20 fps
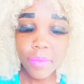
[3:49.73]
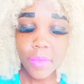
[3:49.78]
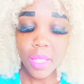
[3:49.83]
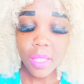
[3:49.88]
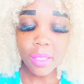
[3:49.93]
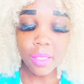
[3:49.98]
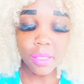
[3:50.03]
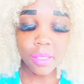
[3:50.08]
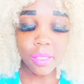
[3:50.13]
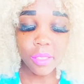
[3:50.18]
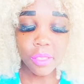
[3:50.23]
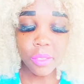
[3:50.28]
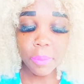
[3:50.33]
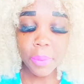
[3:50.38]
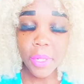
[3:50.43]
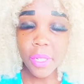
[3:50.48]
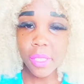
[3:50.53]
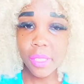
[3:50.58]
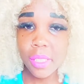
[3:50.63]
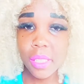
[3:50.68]
This is the
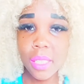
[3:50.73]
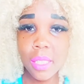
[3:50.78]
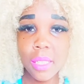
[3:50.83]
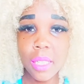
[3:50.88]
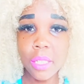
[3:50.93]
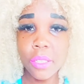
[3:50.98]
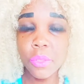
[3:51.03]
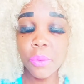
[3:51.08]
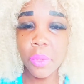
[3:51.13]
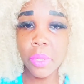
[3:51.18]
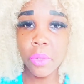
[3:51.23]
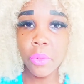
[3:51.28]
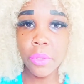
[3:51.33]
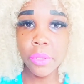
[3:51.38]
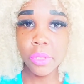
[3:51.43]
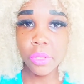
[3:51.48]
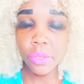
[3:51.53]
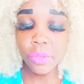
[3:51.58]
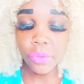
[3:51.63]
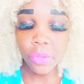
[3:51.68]
person that you are
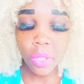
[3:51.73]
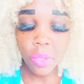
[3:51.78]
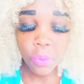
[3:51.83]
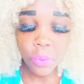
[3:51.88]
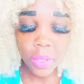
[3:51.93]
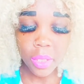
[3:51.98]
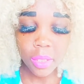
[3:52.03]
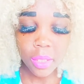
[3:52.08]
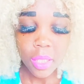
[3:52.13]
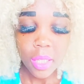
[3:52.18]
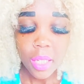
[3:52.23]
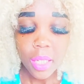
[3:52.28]
going to grow with.